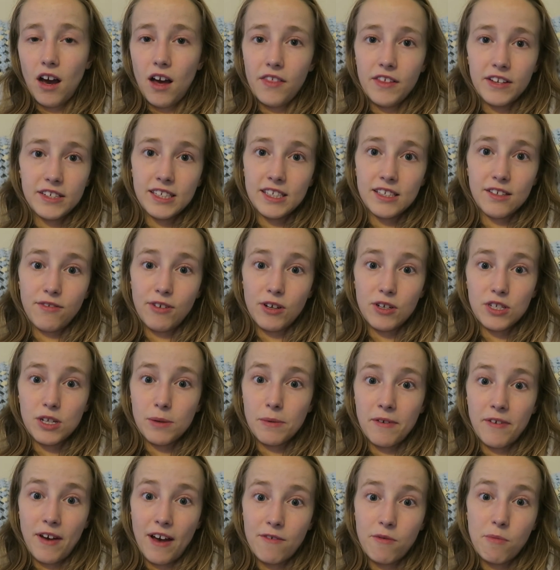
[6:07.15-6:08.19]
this is the first
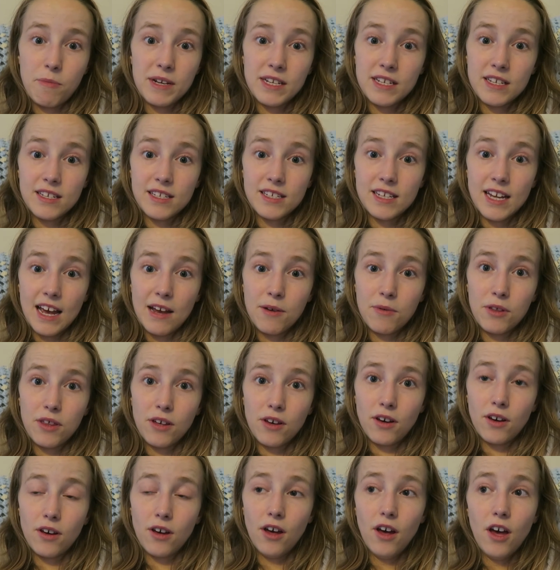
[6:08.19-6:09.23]
time I've ever been to stay with
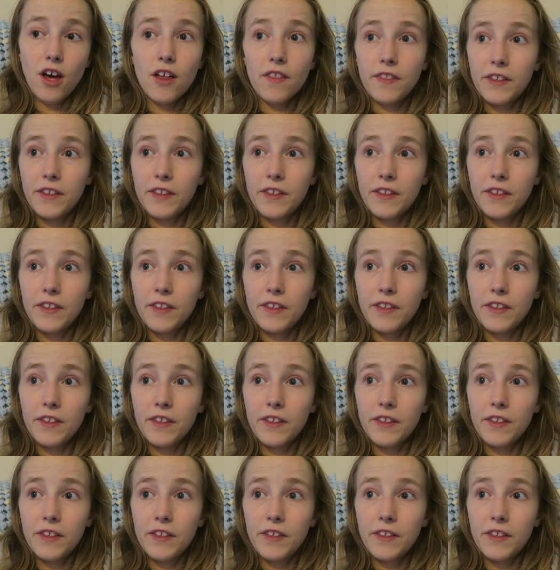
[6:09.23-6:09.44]
her.